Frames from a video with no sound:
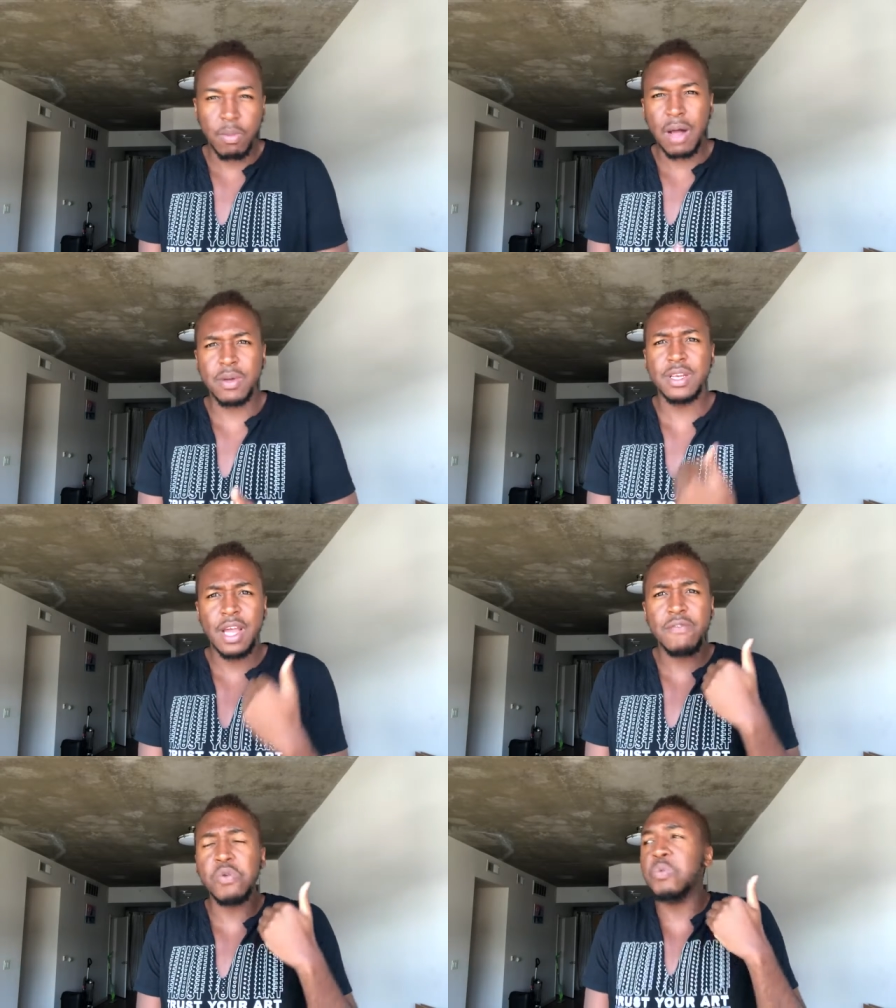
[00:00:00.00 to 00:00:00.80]
I probably
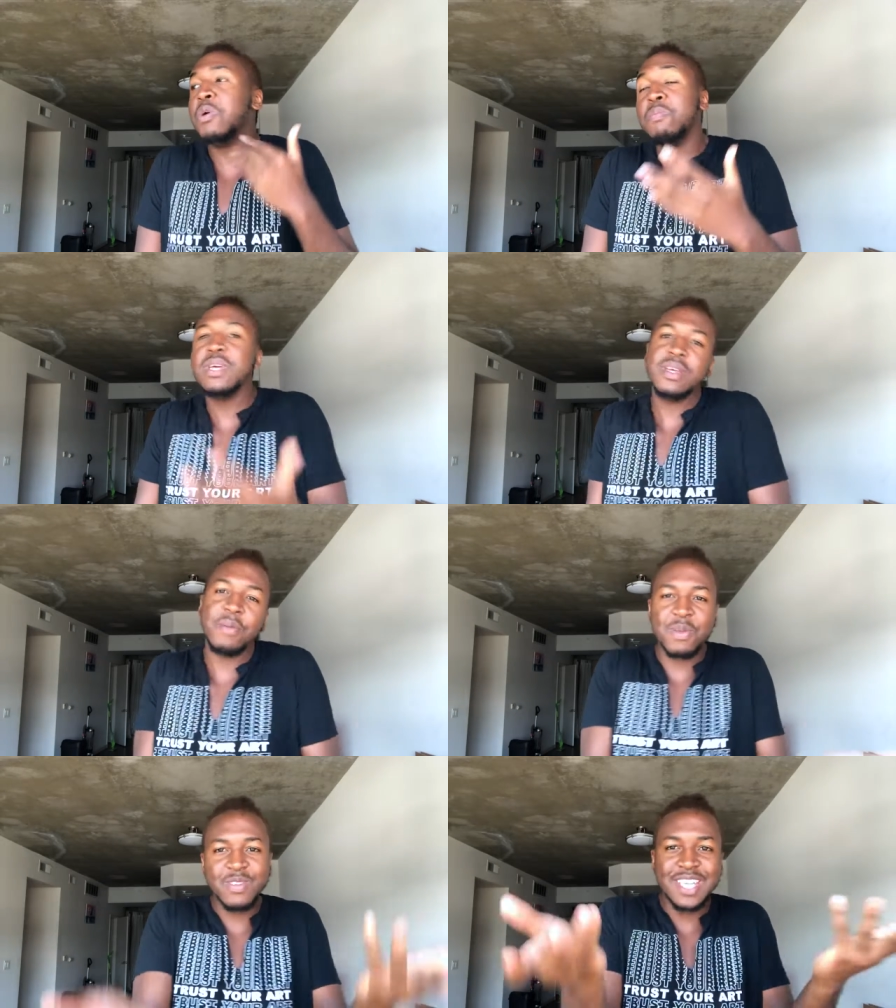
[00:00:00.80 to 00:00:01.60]
never will be. I
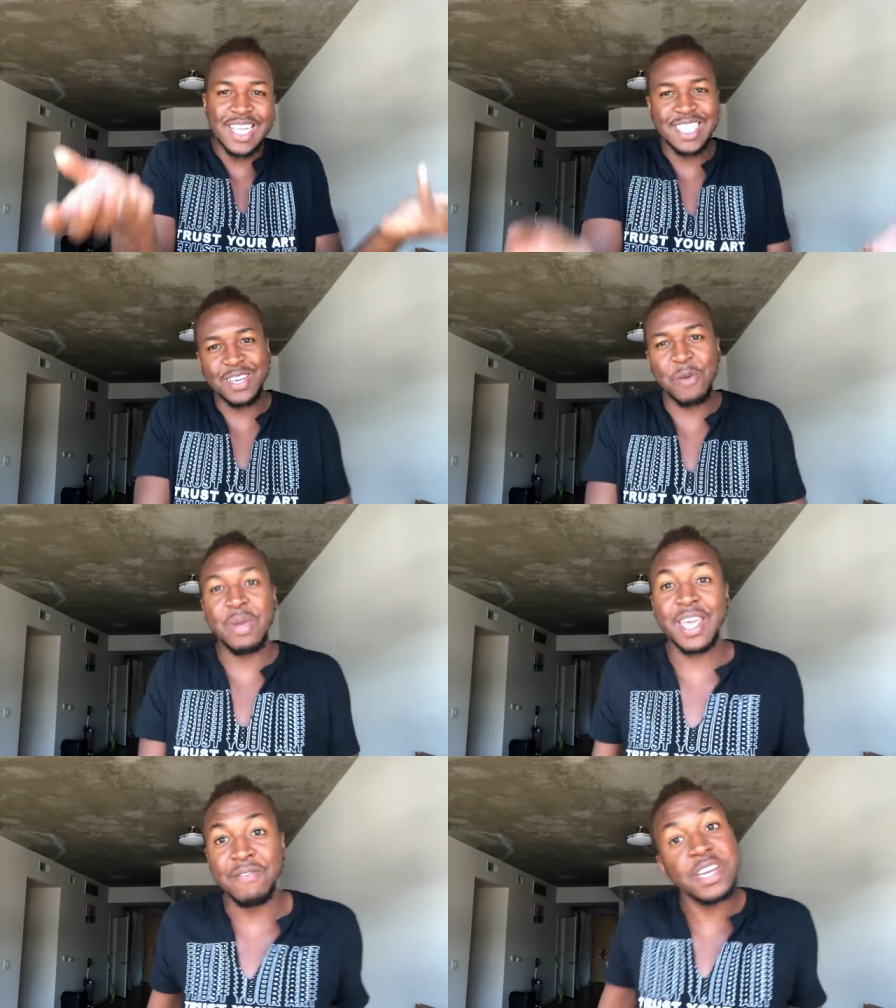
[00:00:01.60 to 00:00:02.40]
mean, besides,
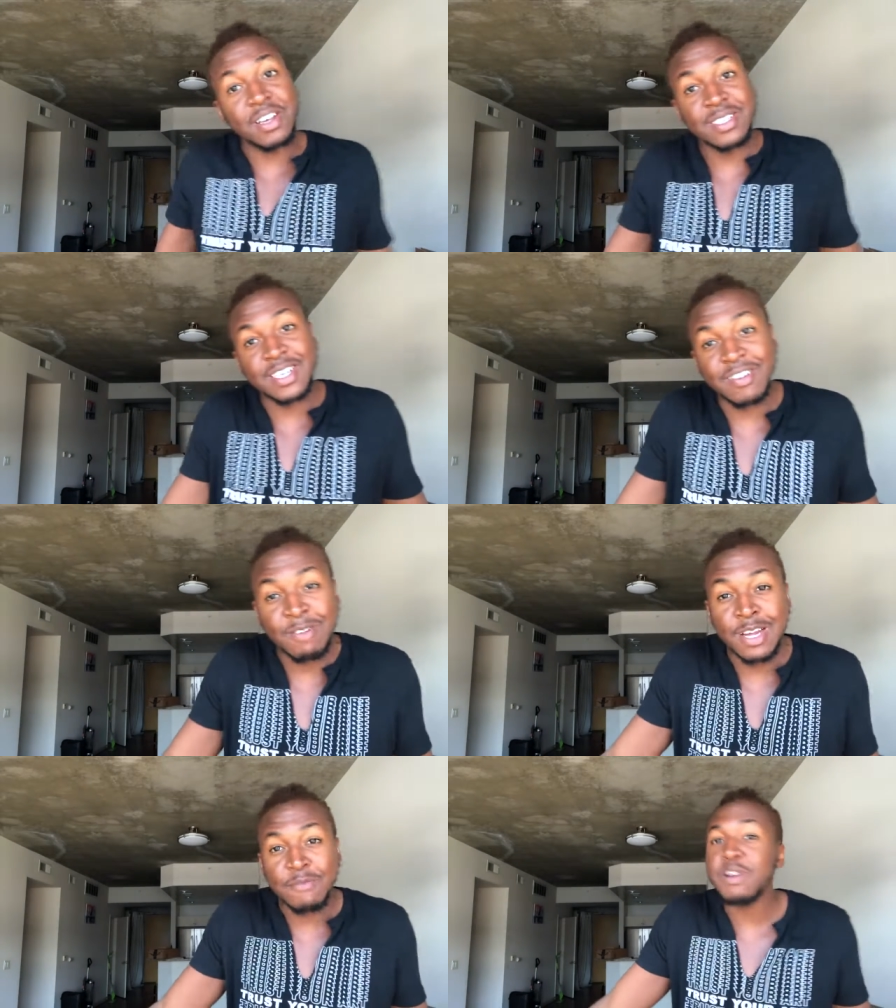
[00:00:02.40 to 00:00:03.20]
making videos on the
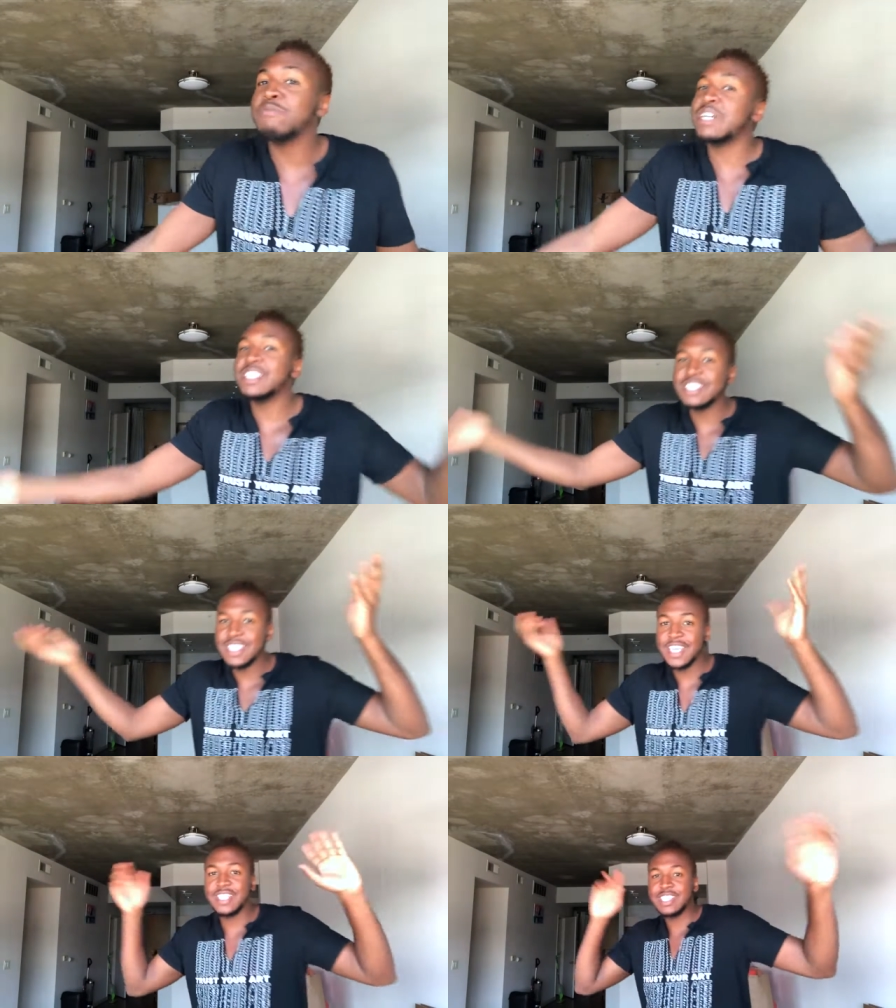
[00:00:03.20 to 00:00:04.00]
internet for everybody to
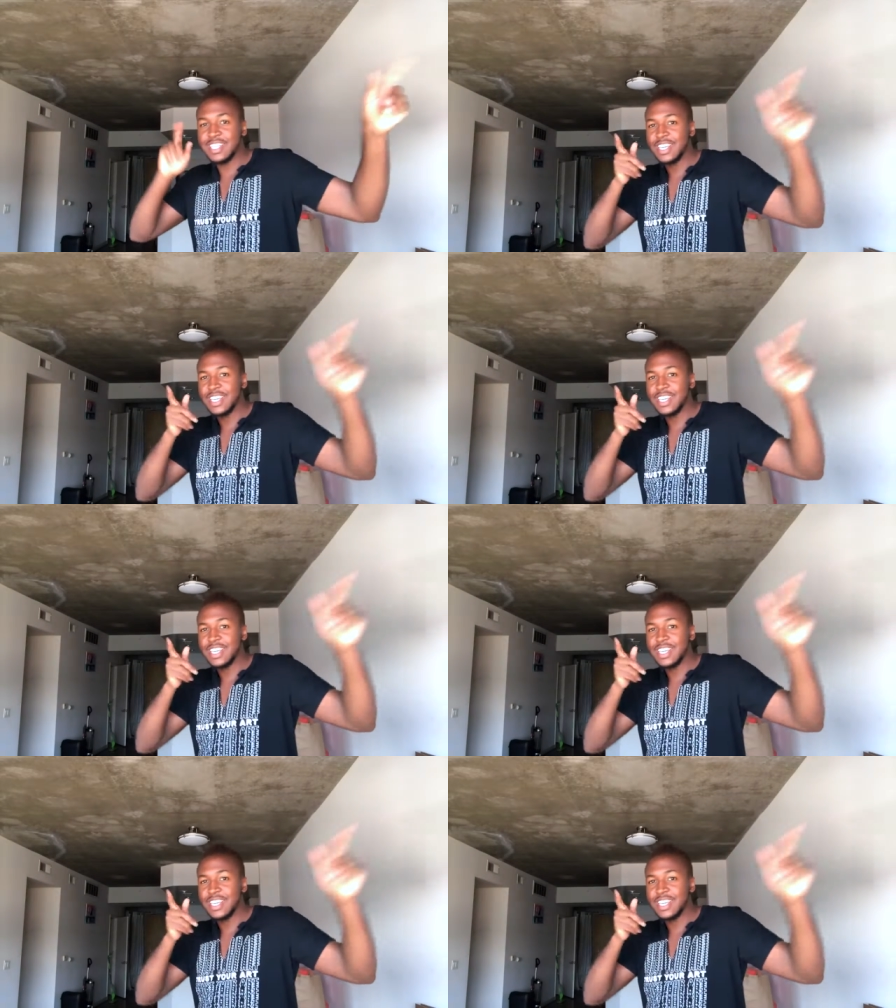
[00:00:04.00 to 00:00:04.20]
see.